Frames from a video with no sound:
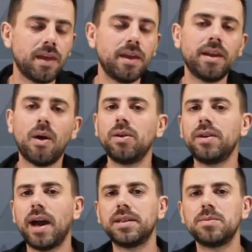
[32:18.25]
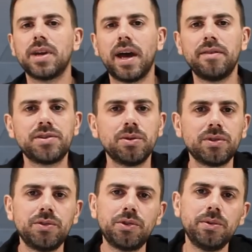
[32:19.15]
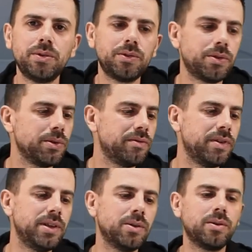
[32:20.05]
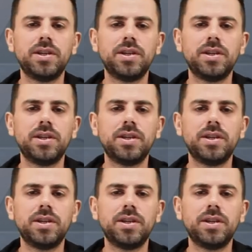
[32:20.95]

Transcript: Now all the items I've shown through the video